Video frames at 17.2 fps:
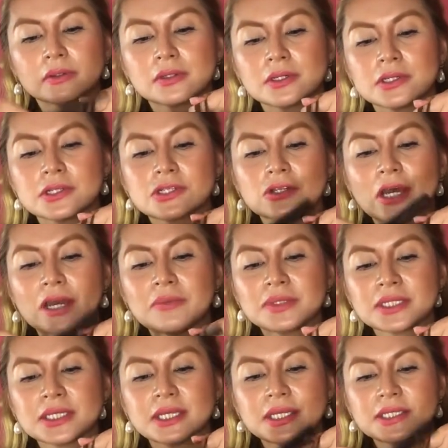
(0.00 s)
So I'm
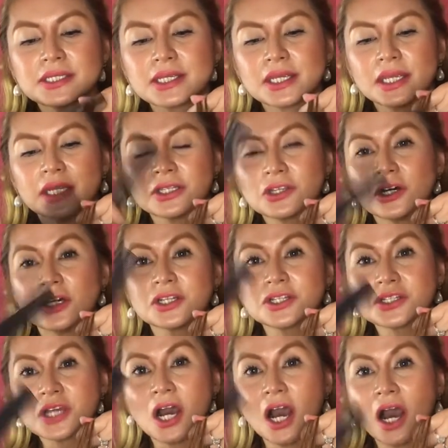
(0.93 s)
teasing it on
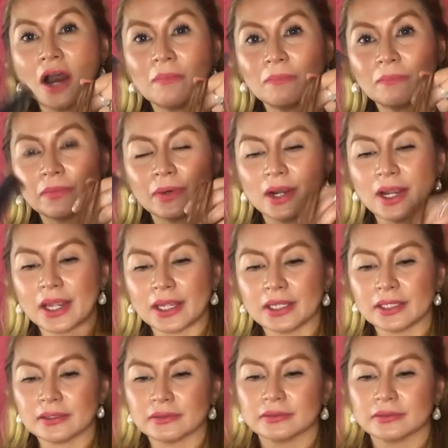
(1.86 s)
top, right?